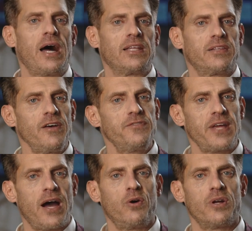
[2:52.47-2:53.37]
I left
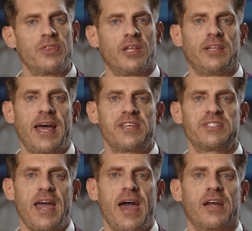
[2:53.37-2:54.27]
out in the
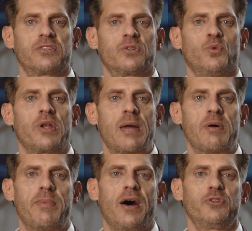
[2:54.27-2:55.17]
last act what I'm
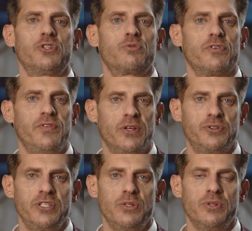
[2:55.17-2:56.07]
about to reveal
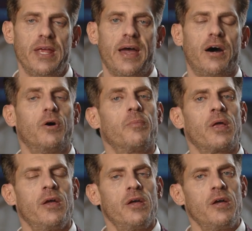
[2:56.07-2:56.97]
to you now
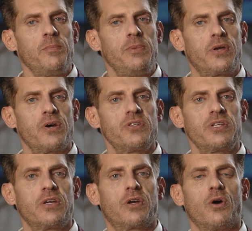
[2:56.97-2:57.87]
because
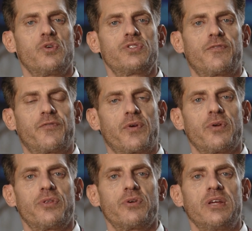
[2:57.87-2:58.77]
it goes
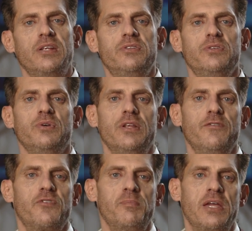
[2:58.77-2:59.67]
further into
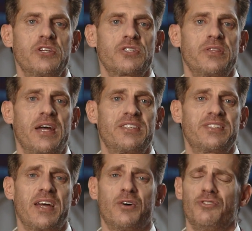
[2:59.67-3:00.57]
information that
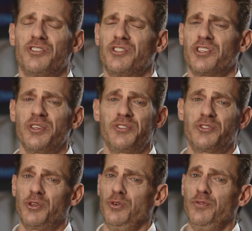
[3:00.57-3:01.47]
sounds
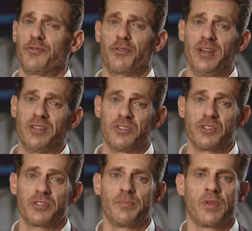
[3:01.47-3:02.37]
just too
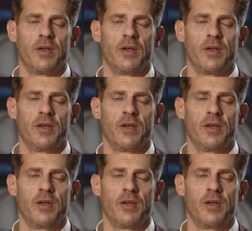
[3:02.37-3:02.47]
fringe,